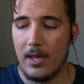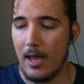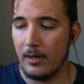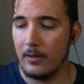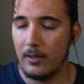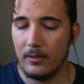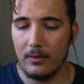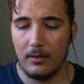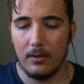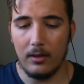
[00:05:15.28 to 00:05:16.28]
edit
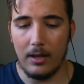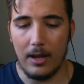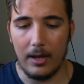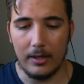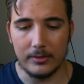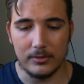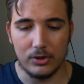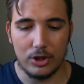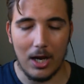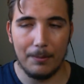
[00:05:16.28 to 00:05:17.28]
it
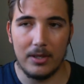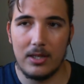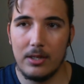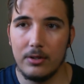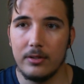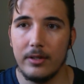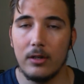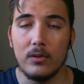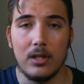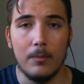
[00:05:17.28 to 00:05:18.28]
and chop it here and
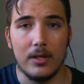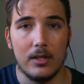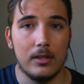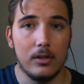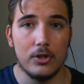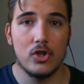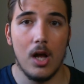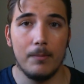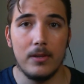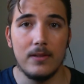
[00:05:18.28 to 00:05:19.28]
there without making it look
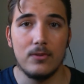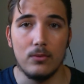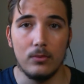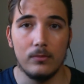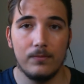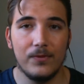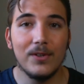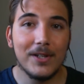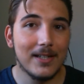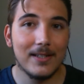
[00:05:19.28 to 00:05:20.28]
choppy to
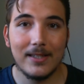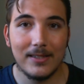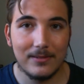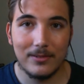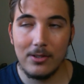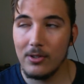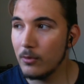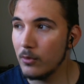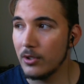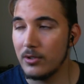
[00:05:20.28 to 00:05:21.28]
feel kind of like a
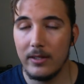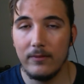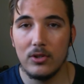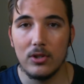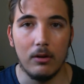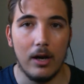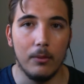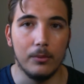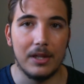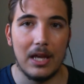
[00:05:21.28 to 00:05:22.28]
TV show,
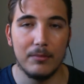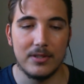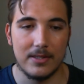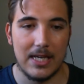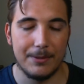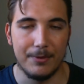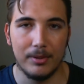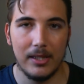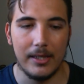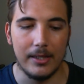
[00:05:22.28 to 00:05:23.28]
how the game was designed to be
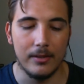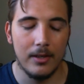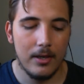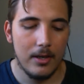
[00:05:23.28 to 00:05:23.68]
played.